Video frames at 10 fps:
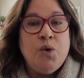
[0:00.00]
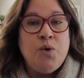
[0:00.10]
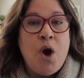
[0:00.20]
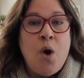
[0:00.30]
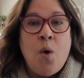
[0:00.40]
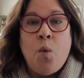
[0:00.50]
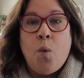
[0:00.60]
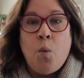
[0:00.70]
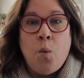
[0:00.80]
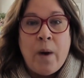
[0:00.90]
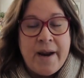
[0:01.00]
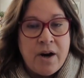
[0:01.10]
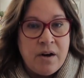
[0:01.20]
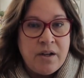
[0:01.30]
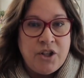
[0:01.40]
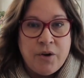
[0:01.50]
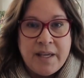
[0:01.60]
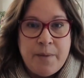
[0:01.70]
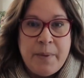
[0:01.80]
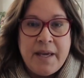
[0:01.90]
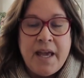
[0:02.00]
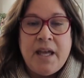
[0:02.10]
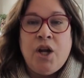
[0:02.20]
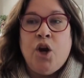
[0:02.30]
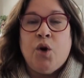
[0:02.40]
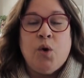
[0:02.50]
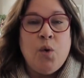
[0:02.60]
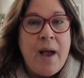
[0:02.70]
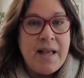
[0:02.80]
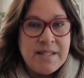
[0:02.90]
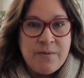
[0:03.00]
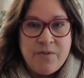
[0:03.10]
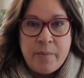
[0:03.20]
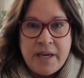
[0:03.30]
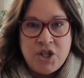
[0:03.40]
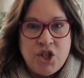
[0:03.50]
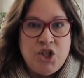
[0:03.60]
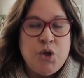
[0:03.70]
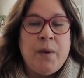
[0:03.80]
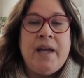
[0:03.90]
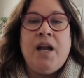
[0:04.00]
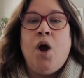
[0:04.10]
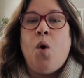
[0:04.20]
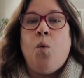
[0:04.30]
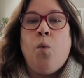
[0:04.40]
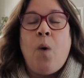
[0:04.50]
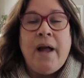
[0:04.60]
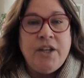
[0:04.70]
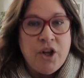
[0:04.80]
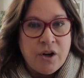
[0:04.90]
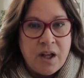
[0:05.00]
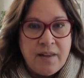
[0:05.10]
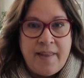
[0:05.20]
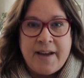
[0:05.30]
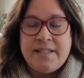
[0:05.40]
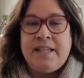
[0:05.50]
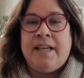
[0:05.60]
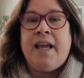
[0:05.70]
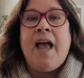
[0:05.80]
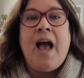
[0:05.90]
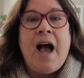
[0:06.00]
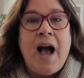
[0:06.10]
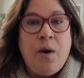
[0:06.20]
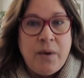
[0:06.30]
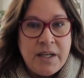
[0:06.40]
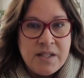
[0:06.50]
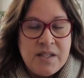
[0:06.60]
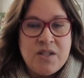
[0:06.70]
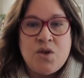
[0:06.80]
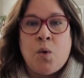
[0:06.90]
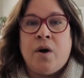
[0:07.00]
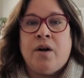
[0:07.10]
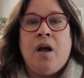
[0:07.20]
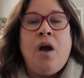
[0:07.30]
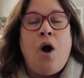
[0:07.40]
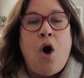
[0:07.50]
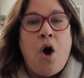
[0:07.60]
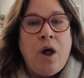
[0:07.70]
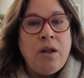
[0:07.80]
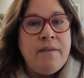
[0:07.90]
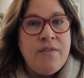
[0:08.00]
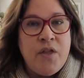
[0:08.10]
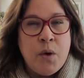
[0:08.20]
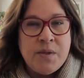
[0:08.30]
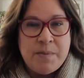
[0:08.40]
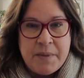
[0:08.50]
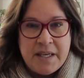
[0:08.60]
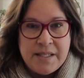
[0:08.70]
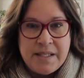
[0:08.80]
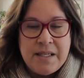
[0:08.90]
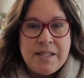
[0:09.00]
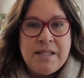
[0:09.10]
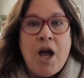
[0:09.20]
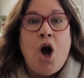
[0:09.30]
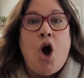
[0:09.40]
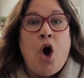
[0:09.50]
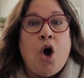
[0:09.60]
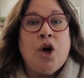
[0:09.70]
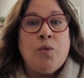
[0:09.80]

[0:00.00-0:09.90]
know where you're keeping it, who has information to it, what you're collecting, how it is stored. All of those pieces are